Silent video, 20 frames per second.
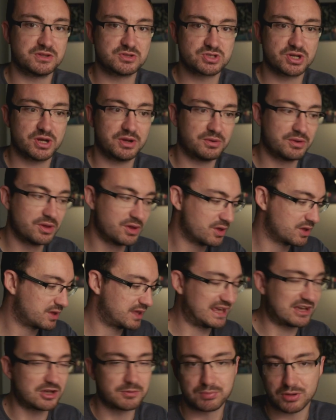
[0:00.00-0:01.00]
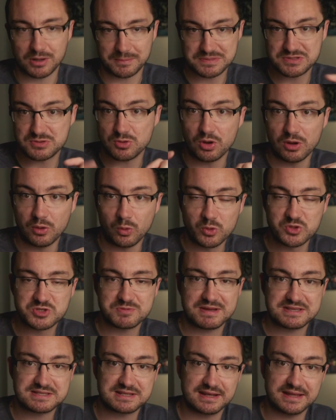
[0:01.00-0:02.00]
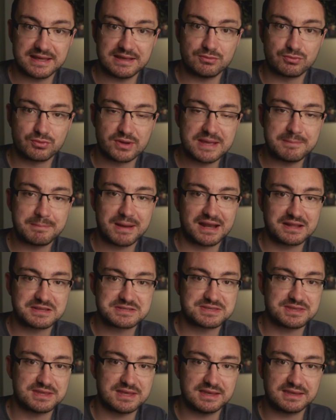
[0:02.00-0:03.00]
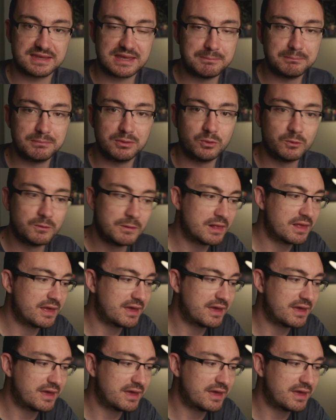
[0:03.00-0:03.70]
the drone, it could automatically rebalance the gimbal,